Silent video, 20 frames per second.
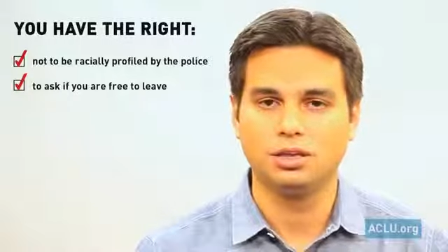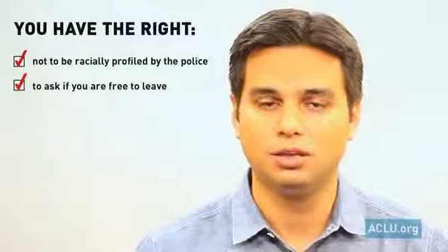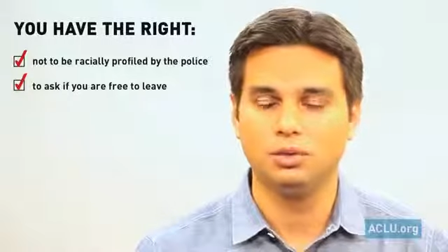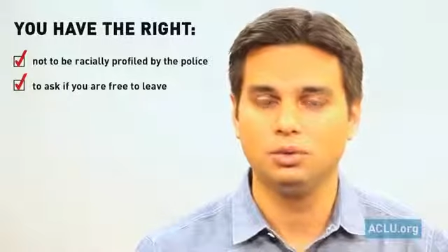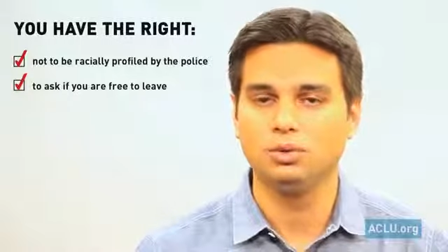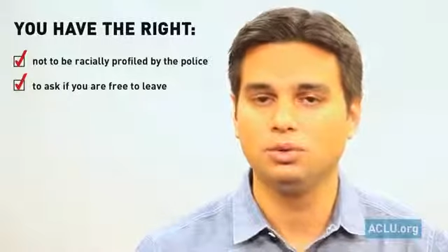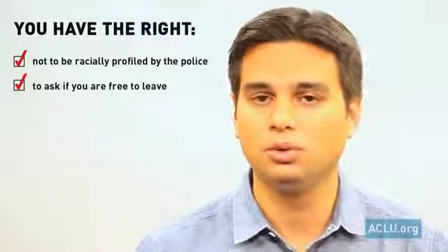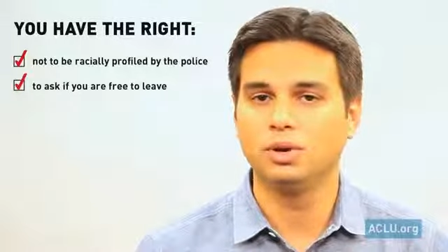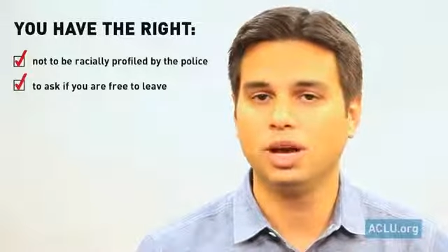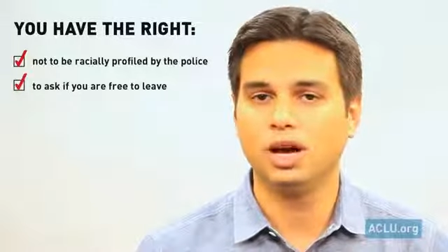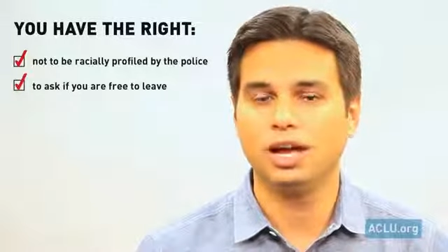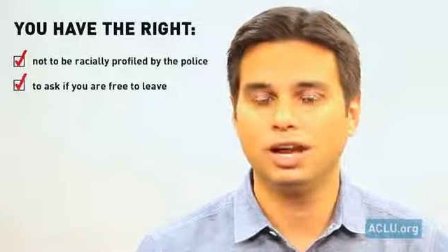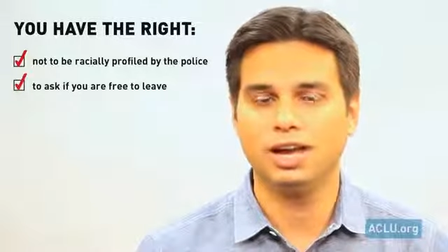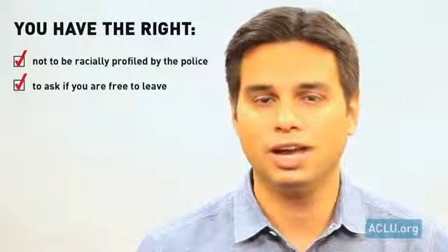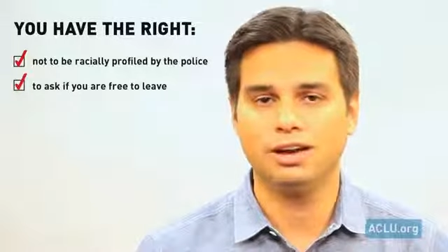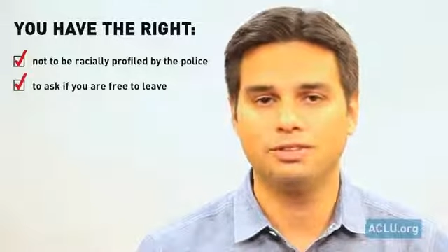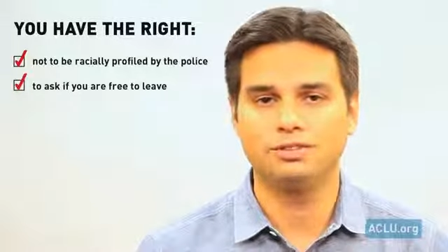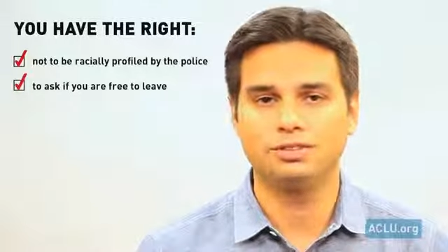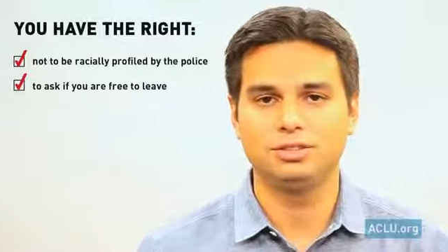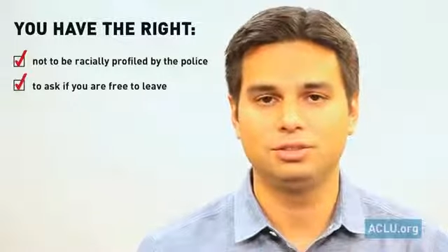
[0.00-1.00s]
You do not
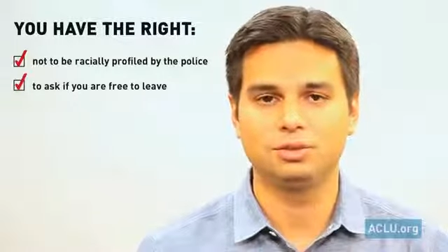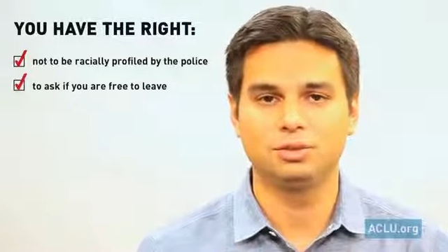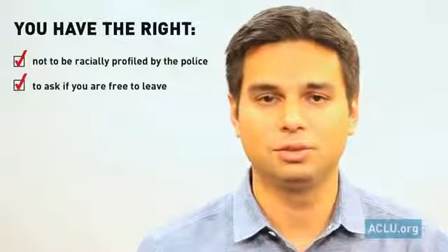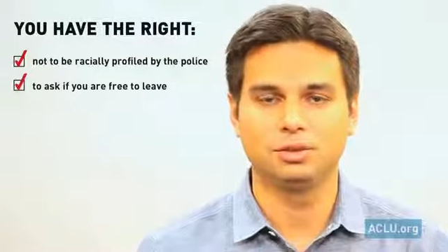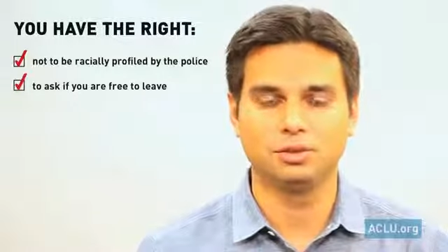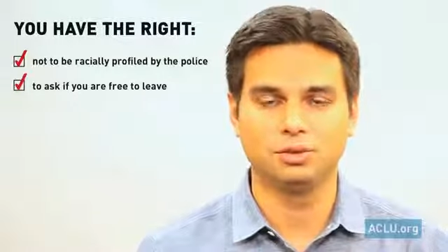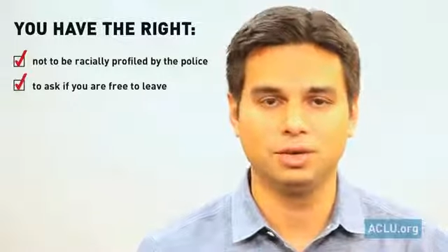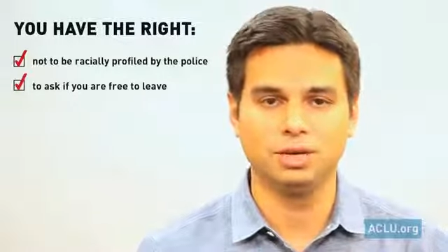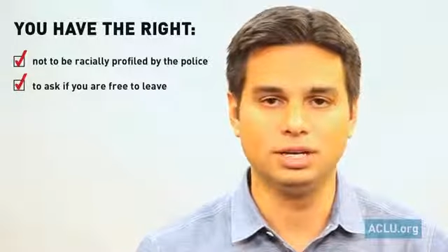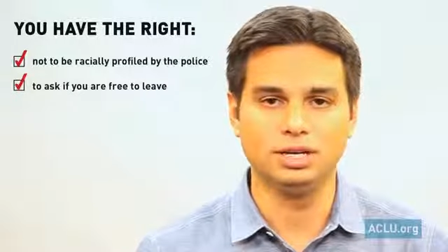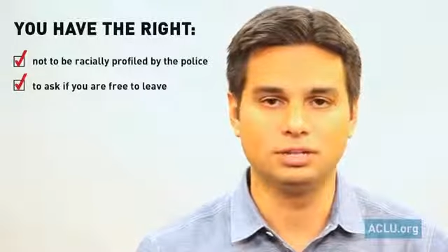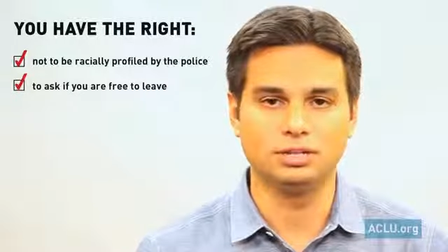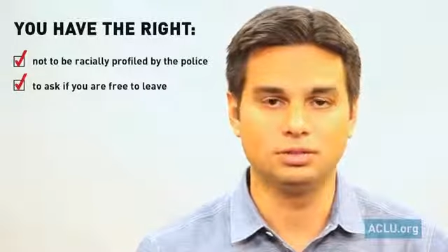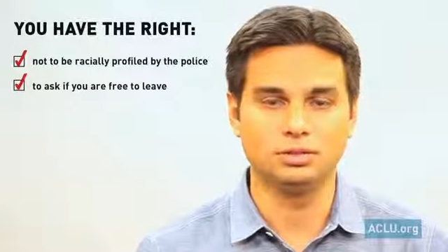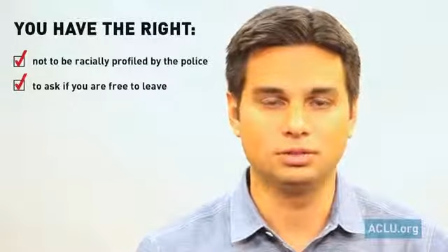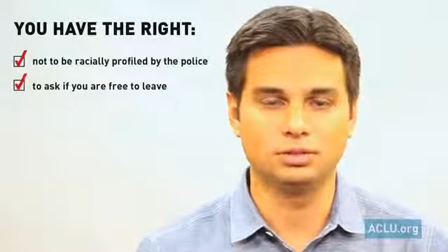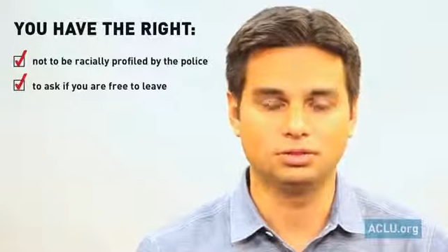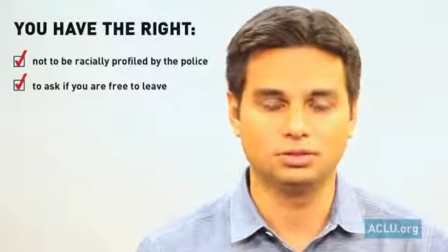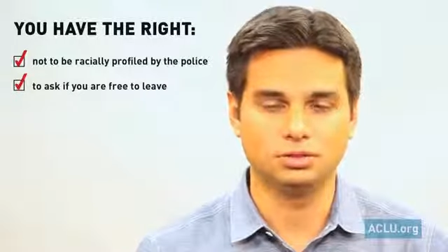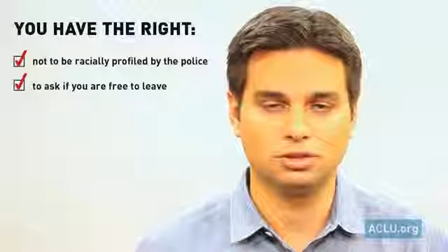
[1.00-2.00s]
have to agree
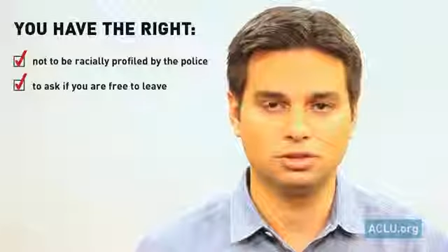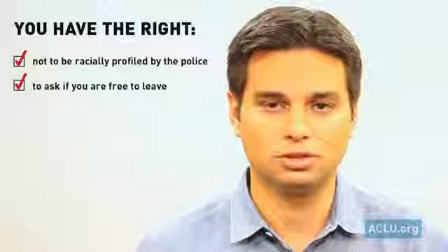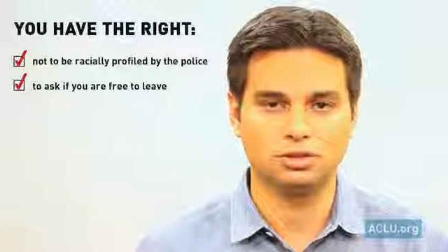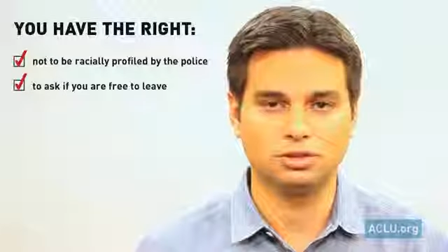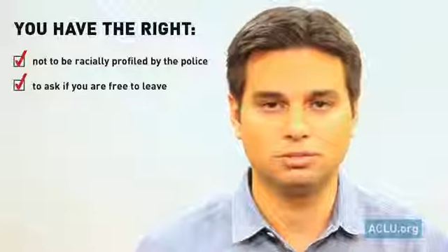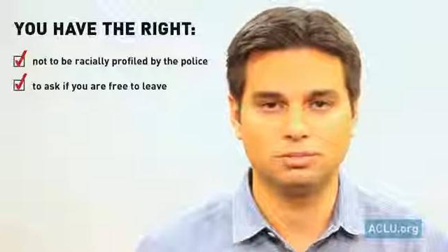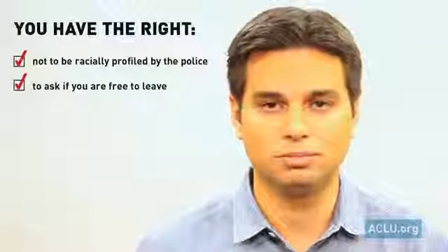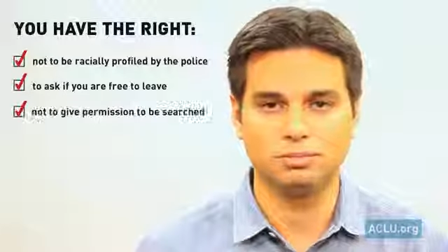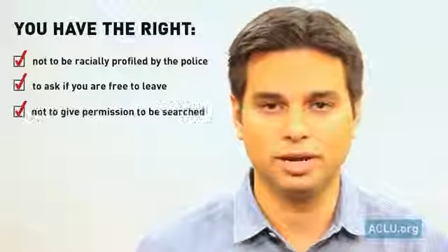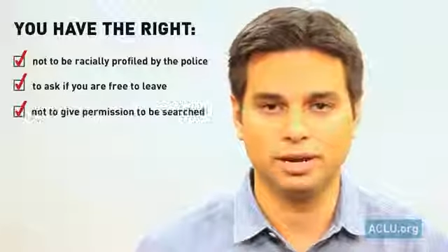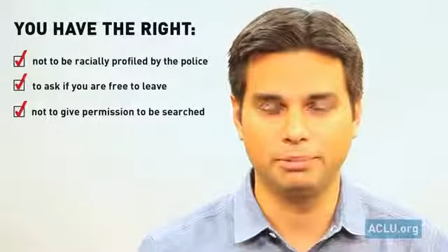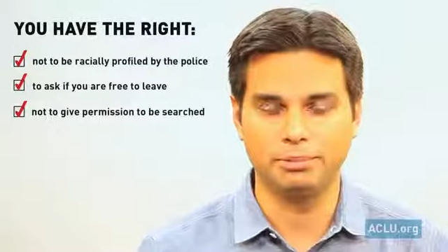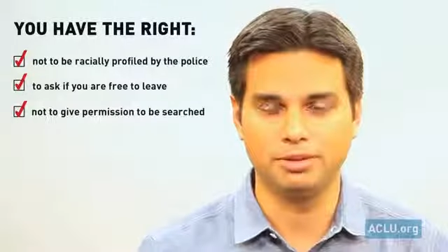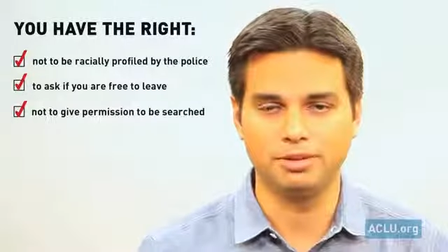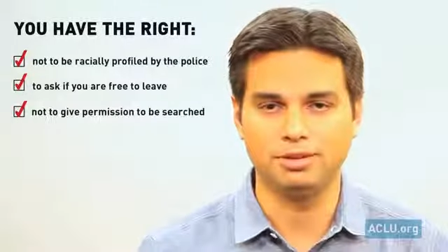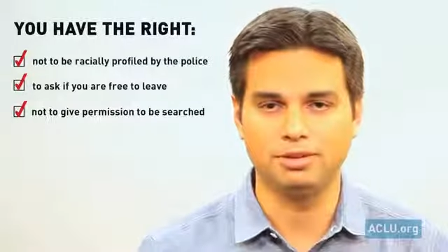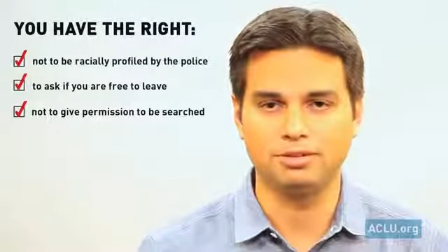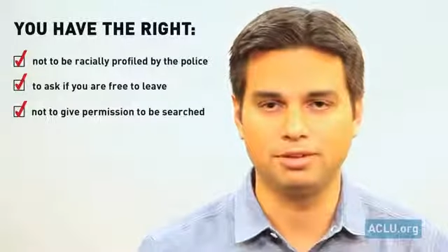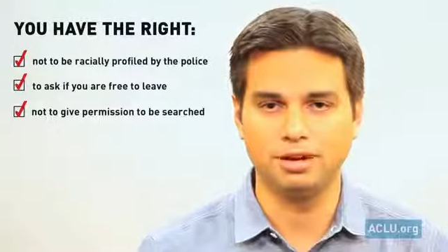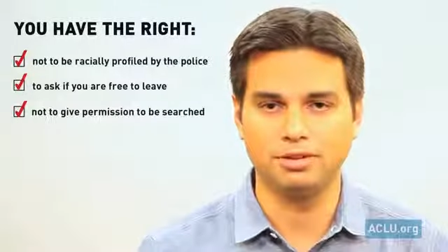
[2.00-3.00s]
to a search by
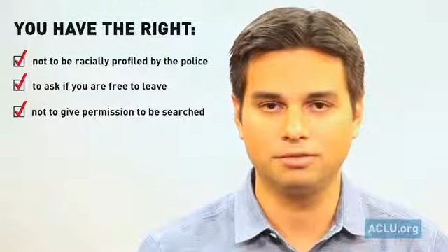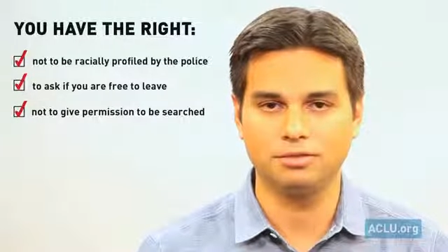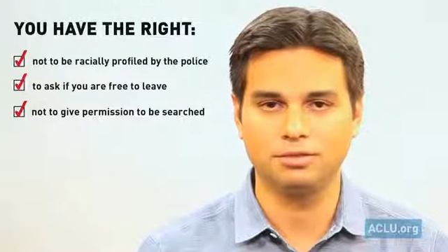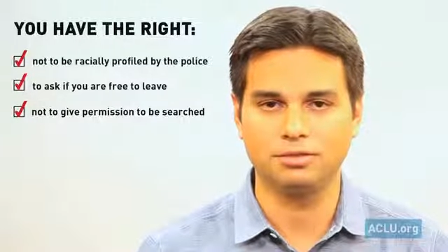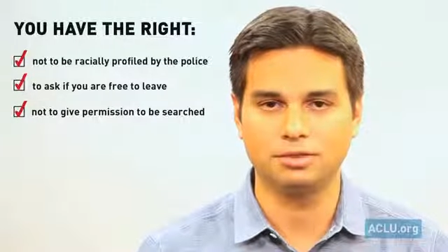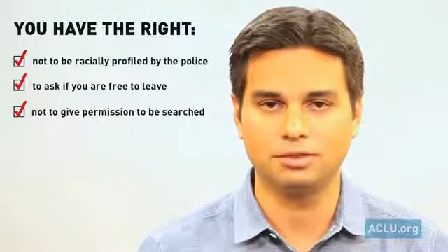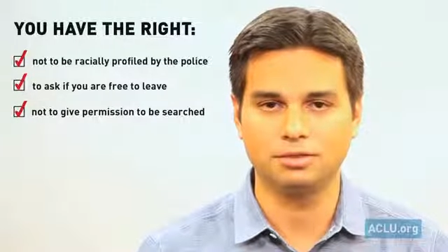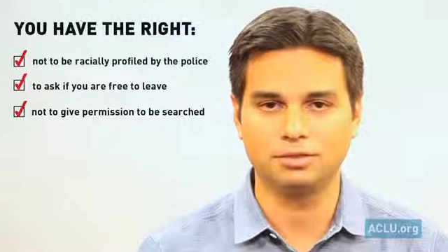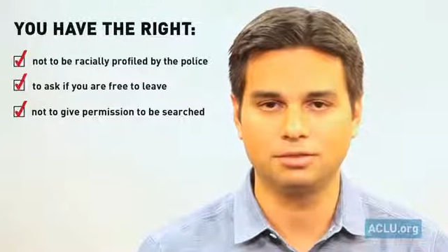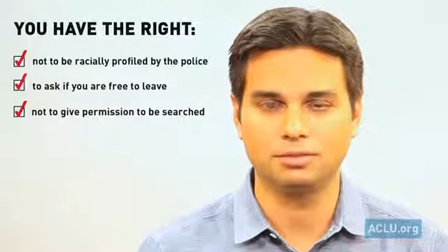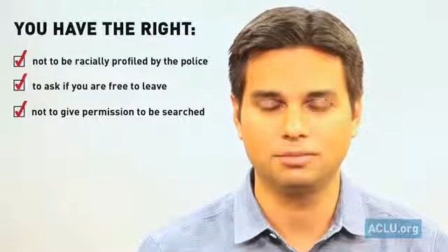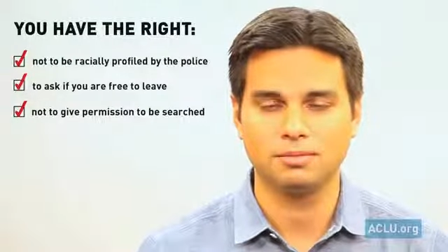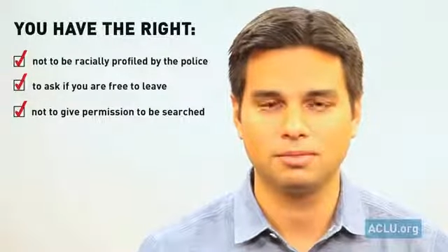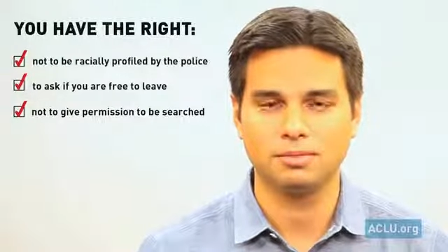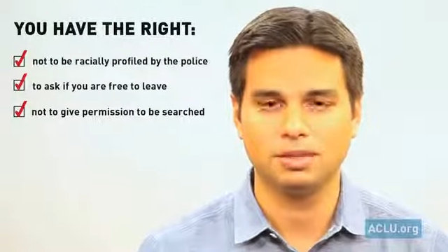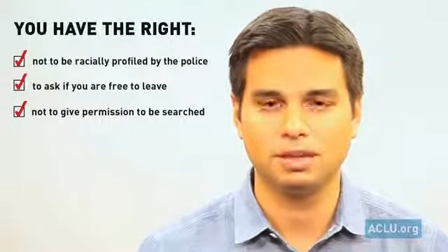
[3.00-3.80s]
police officers,